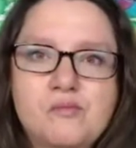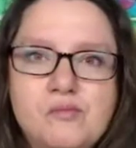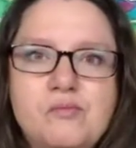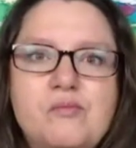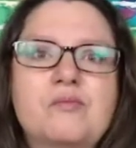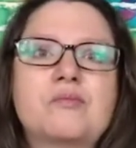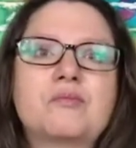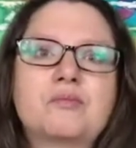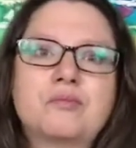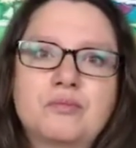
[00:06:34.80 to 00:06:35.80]

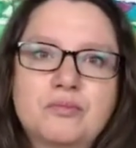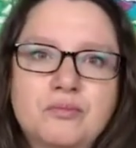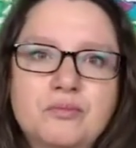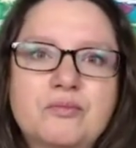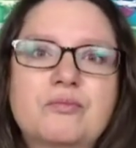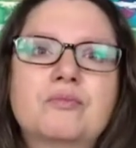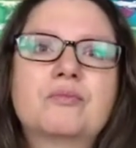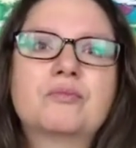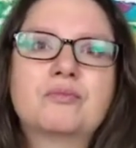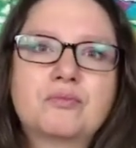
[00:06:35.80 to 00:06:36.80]

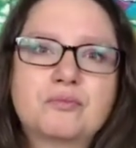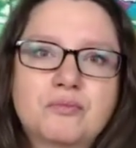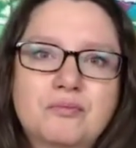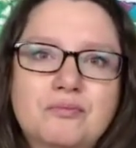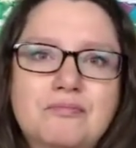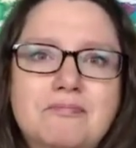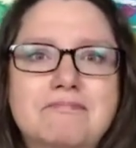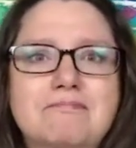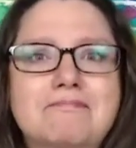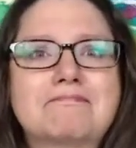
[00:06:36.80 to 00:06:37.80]

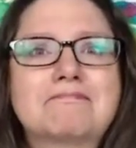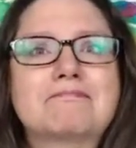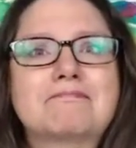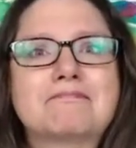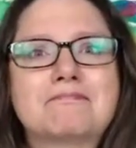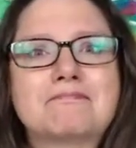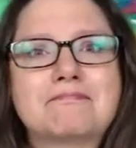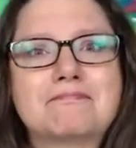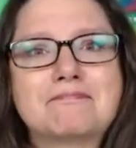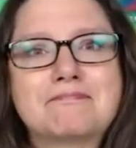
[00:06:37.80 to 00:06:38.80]

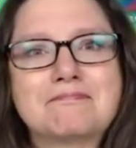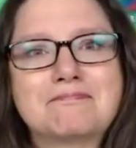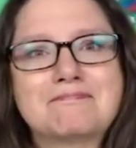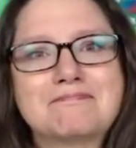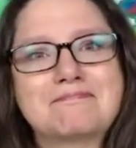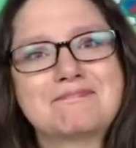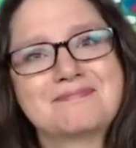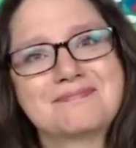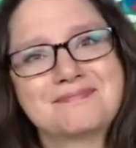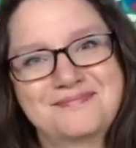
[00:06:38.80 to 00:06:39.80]

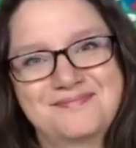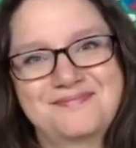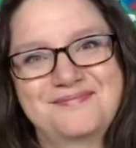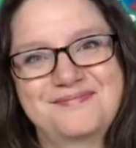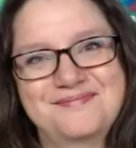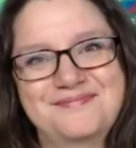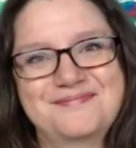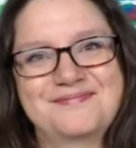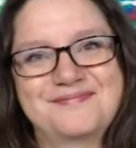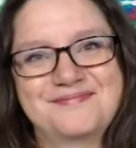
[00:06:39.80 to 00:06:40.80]

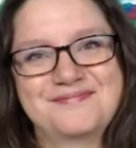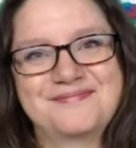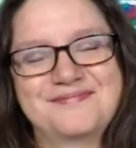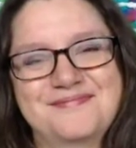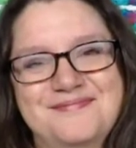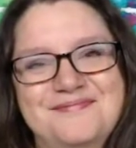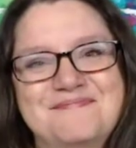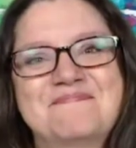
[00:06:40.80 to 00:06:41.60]
The person shown says nothing.